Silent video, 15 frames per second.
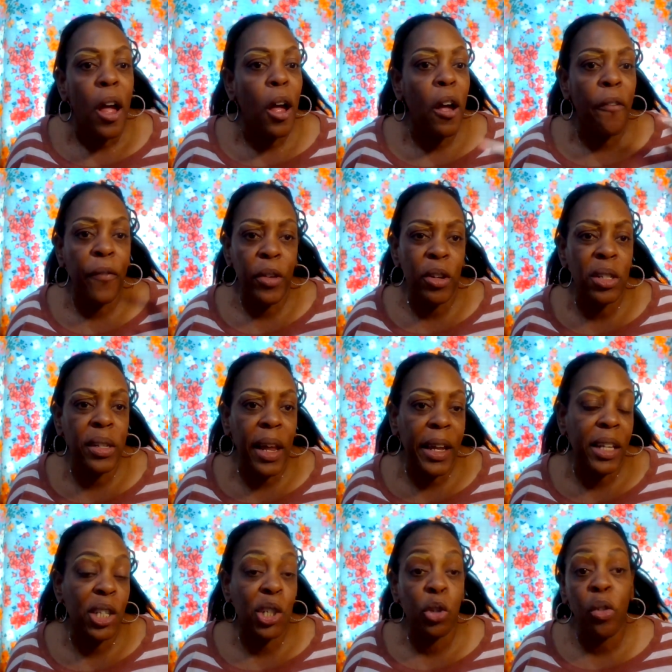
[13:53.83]
a few
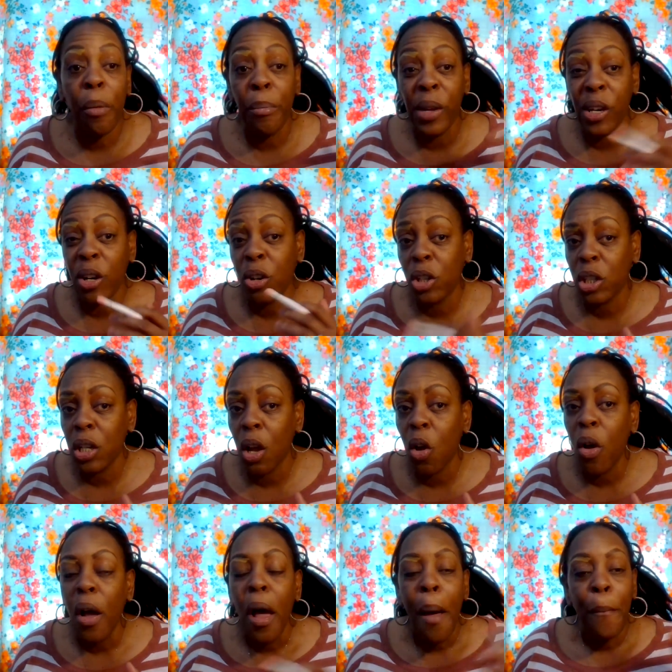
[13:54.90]
seconds to a minute or so